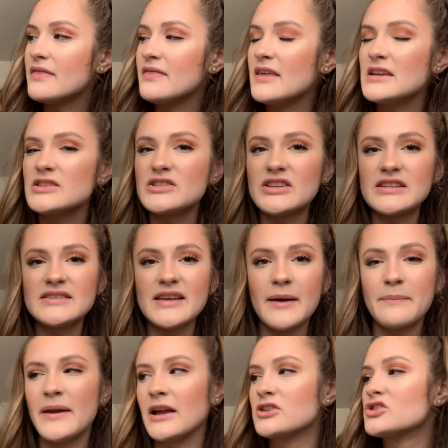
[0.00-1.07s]
This is a
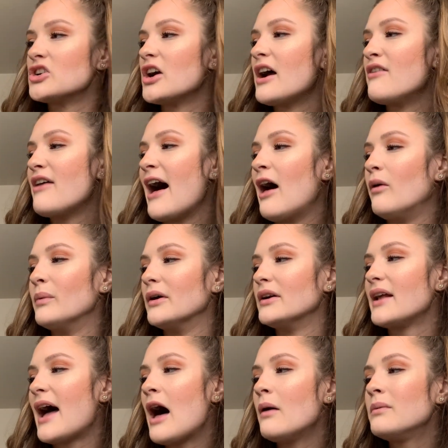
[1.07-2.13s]
picture of Albert.
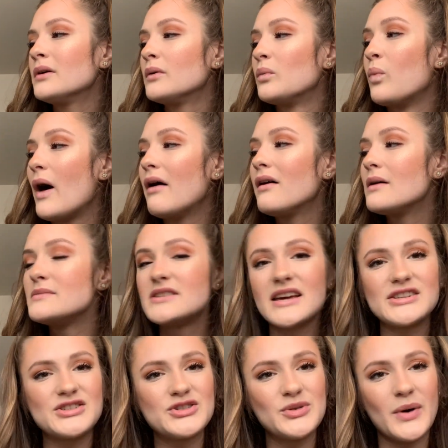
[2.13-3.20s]
Albert welcomes
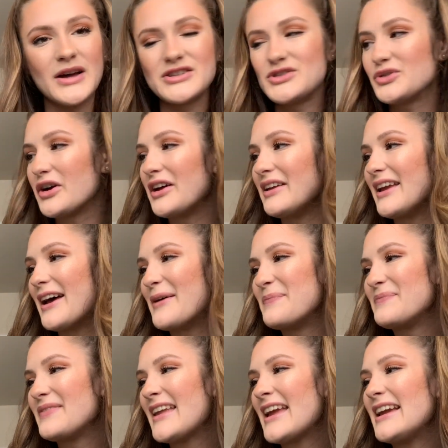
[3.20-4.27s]
us to Australia.
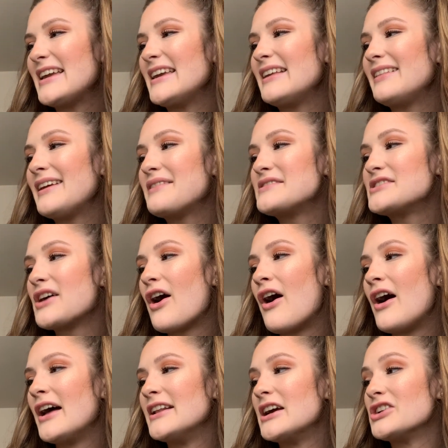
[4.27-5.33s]
He lives
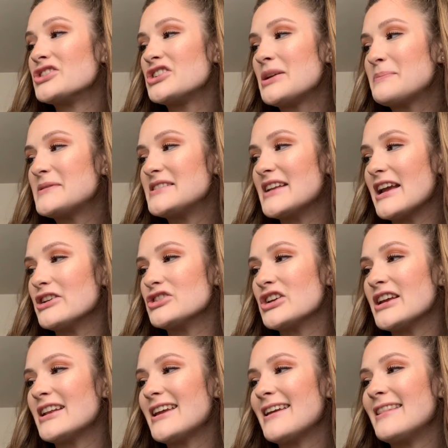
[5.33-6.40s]
on a sheep
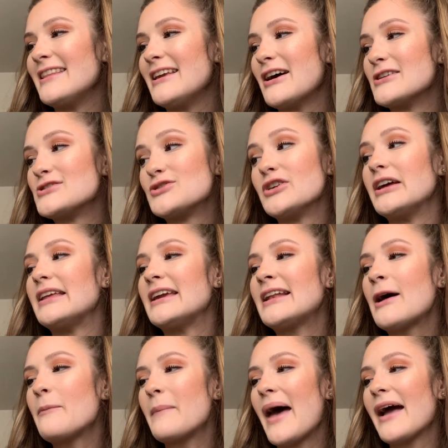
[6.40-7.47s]
station in the Australian
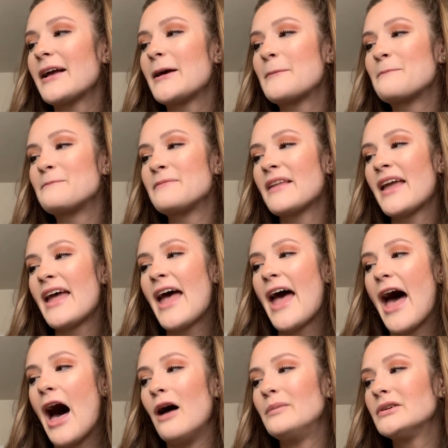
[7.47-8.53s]
outback.
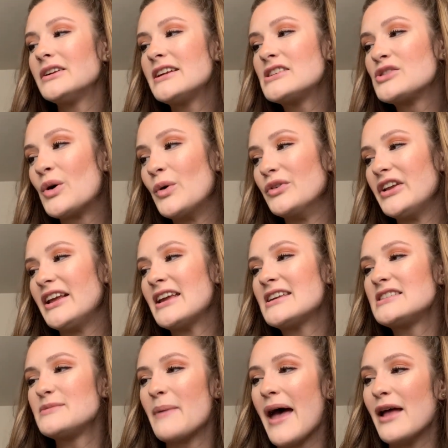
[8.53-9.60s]
Albert is holding
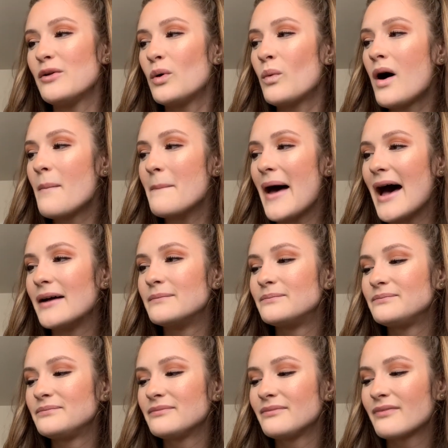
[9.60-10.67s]
his pet wombat.
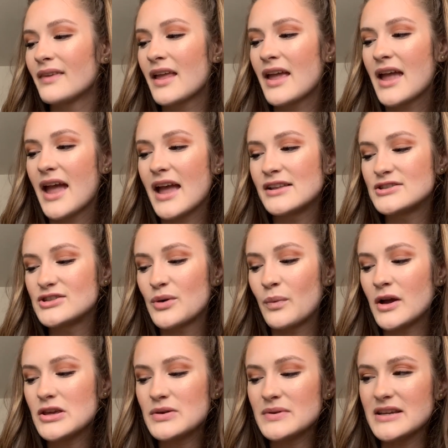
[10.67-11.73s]
And so
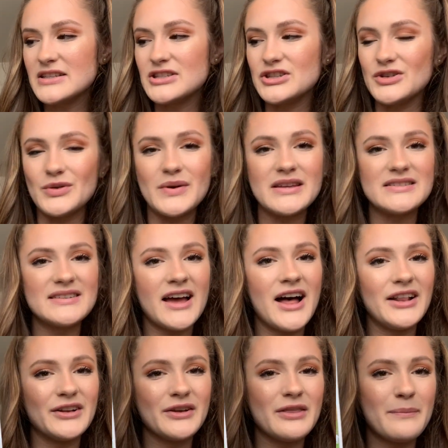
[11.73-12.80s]
what you need to do is
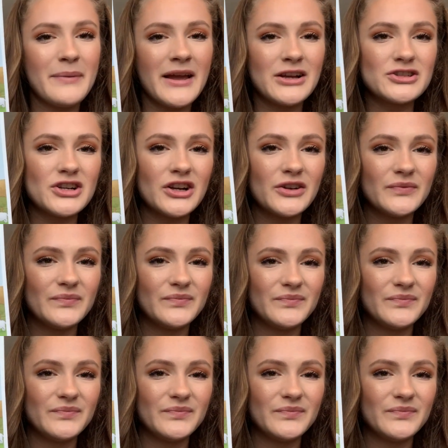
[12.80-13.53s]
color the picture